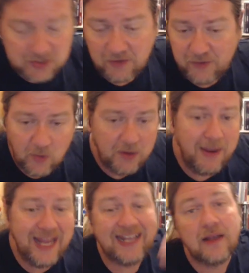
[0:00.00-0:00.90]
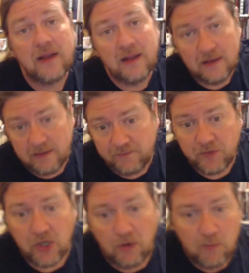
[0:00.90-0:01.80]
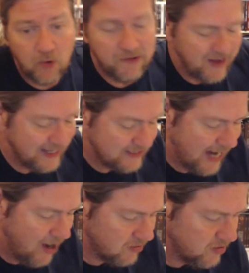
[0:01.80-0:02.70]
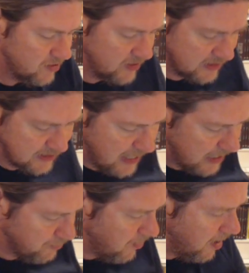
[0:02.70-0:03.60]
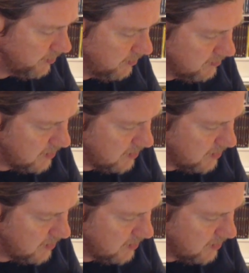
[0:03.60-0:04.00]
So if you want to make, more advanced characters, it's not a problem.